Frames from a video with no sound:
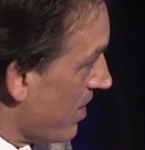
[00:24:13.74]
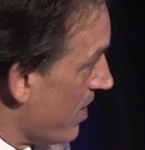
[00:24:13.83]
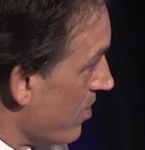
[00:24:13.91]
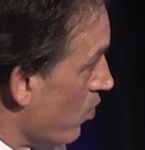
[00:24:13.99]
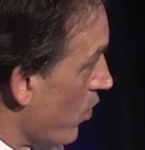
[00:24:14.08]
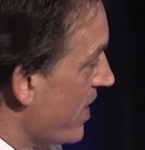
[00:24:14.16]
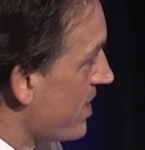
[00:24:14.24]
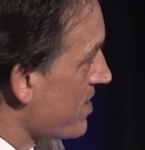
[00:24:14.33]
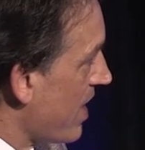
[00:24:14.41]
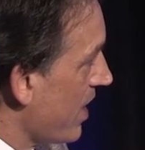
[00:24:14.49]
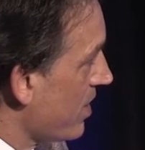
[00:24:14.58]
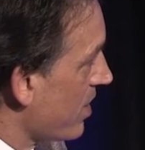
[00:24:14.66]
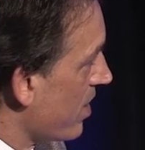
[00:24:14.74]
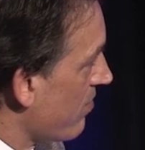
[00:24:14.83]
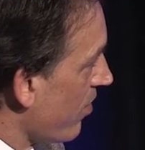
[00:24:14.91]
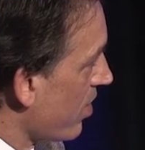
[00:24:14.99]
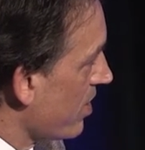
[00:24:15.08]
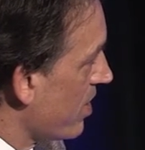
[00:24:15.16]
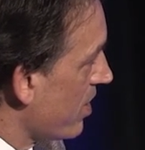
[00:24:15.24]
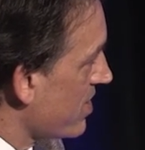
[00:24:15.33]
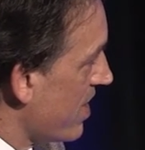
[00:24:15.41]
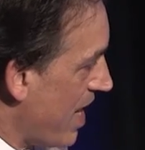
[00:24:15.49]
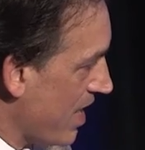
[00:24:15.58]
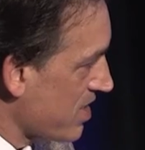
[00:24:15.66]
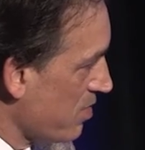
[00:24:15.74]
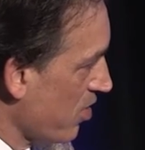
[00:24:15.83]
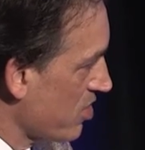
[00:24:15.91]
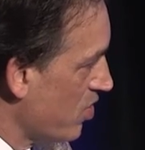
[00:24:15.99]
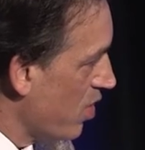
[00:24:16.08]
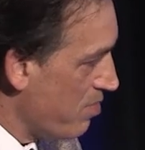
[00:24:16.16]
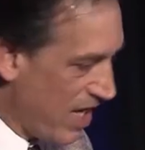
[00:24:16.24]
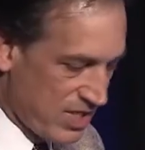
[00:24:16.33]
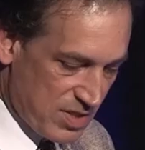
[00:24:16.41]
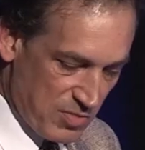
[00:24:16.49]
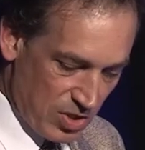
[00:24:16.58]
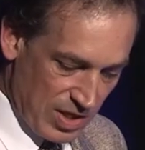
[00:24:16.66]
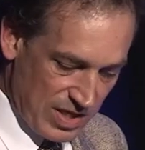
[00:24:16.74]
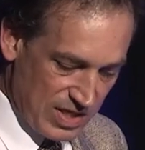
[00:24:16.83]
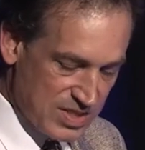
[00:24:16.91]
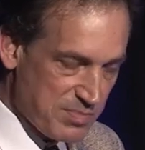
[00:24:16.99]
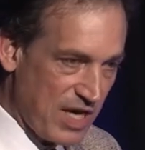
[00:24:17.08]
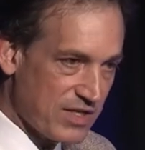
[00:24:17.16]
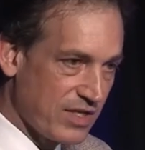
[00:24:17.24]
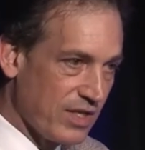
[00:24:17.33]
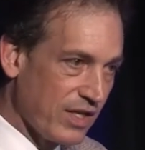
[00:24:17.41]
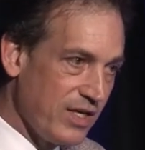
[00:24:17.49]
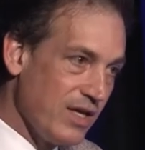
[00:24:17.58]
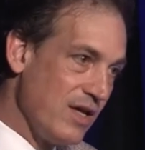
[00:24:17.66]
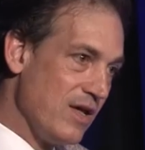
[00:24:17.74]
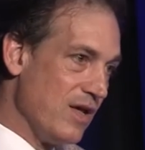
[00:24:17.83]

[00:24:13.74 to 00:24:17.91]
the redesign converted the hexamer to a pentamer unexpectedly.